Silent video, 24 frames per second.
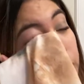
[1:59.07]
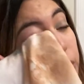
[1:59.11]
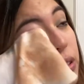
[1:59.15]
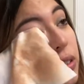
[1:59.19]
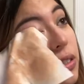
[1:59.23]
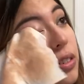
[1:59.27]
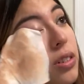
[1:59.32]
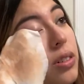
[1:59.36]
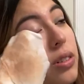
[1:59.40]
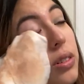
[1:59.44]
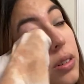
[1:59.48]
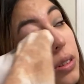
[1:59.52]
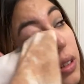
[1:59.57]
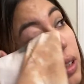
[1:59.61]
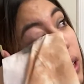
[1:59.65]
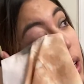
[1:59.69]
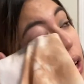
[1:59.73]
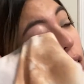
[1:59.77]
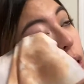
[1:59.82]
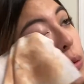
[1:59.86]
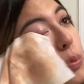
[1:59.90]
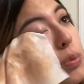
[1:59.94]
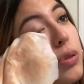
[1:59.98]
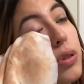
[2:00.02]
just it
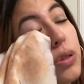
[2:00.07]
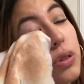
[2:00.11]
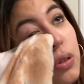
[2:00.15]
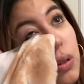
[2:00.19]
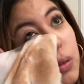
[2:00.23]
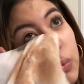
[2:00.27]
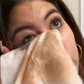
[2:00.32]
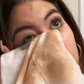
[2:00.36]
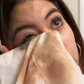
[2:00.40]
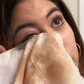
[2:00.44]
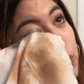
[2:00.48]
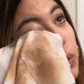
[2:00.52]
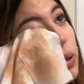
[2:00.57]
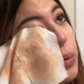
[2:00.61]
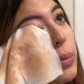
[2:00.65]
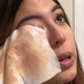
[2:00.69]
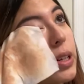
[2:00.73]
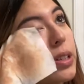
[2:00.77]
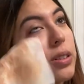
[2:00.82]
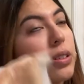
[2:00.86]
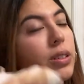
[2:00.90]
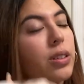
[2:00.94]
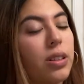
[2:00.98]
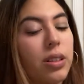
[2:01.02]
helps so much more
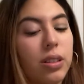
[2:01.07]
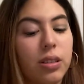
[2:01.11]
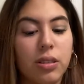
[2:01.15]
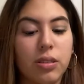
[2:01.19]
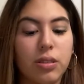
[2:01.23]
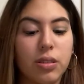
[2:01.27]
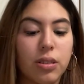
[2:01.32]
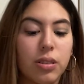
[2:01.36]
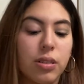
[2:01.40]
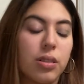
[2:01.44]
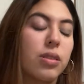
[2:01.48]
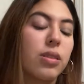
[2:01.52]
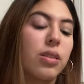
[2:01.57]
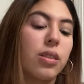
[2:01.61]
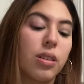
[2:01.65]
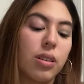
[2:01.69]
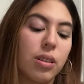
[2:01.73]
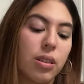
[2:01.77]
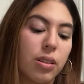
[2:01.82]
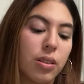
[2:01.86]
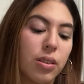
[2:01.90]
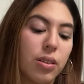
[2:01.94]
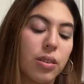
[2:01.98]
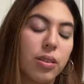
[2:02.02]
mentally to just
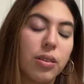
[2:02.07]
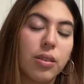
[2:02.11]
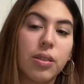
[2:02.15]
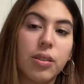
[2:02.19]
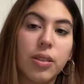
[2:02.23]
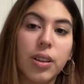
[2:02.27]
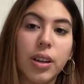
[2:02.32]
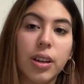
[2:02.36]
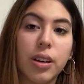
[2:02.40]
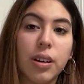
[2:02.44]
think of